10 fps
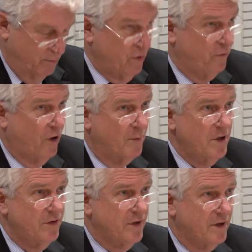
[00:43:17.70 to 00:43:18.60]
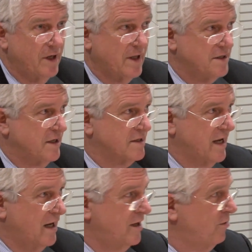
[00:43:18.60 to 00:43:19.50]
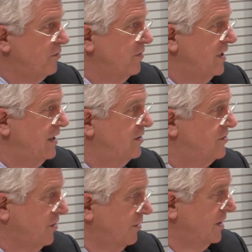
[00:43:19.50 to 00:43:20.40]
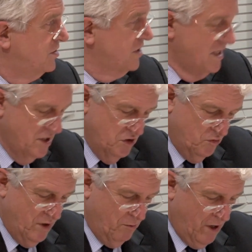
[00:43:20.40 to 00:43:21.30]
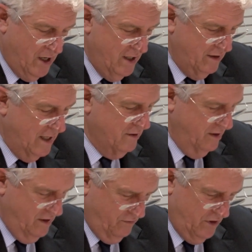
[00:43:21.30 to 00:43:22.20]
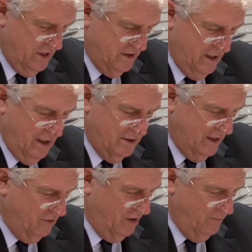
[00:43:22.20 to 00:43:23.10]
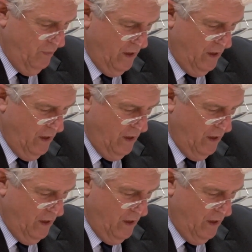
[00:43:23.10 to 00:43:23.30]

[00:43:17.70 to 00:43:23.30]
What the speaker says: performance. I think that's exactly what we need, stock exchanges requiring that for listing, etc.